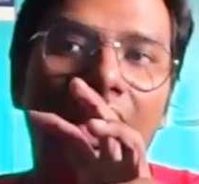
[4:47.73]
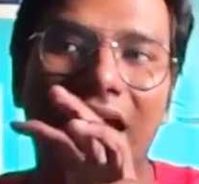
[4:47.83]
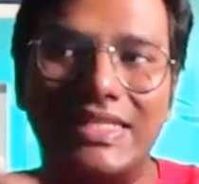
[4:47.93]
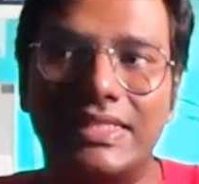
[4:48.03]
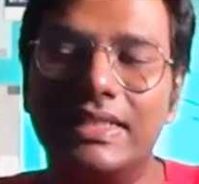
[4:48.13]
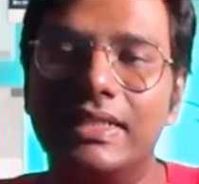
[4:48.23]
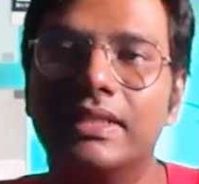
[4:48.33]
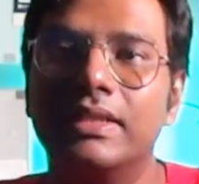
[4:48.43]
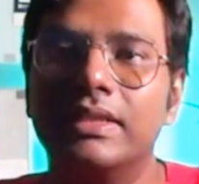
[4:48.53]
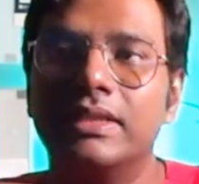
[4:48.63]

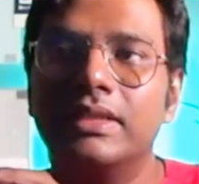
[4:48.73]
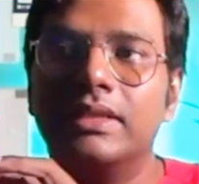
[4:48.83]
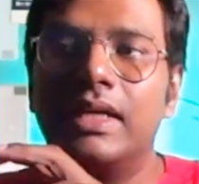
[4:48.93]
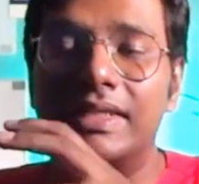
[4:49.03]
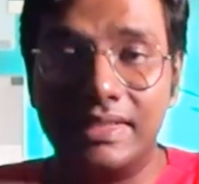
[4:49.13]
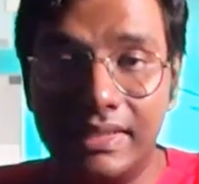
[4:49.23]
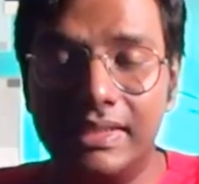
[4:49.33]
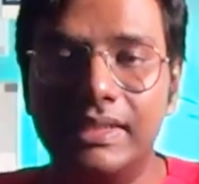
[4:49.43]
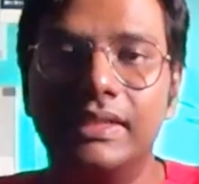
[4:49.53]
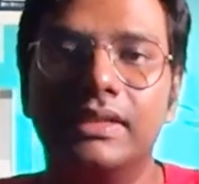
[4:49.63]

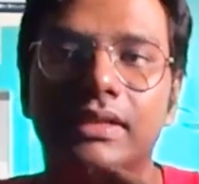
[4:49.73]
acidity